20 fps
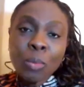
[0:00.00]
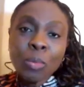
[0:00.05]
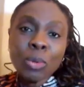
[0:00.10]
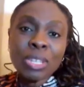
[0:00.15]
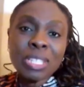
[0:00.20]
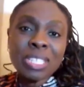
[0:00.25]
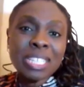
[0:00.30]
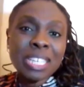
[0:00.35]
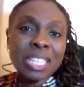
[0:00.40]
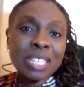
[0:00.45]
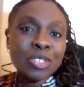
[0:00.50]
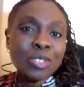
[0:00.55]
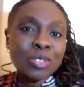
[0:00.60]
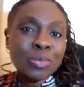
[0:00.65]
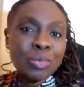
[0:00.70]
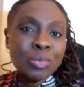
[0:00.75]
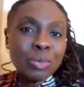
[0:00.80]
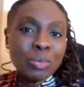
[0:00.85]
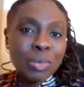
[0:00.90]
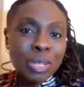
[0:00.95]
but is yet
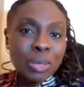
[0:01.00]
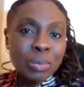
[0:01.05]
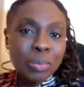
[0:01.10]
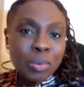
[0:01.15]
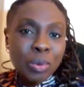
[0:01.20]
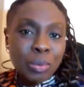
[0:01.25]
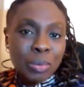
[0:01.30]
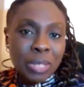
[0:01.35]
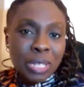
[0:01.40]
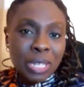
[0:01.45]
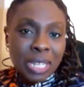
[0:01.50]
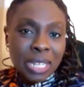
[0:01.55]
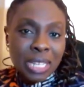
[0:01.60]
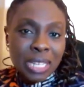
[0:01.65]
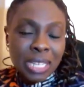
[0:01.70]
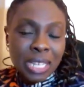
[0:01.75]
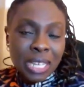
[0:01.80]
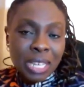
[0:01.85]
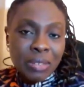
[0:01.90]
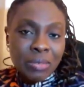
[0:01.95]
to be made
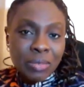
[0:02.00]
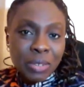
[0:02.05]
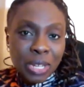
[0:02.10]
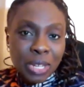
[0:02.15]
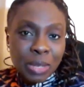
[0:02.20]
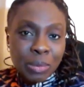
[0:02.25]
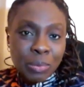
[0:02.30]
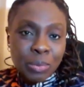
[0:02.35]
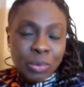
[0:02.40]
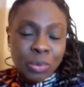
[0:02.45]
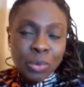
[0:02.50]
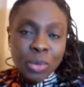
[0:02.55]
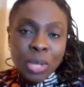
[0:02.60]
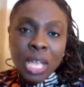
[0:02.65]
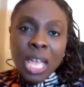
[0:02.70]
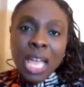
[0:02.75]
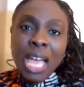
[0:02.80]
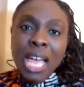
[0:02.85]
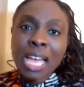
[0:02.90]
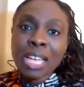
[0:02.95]
publicly available,
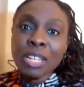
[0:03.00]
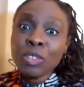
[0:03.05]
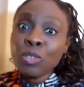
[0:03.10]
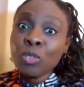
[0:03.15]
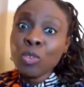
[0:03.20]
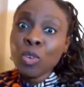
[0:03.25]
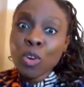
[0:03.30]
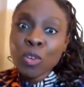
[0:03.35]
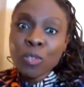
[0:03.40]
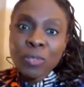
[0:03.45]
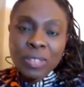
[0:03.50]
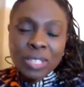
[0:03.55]
and no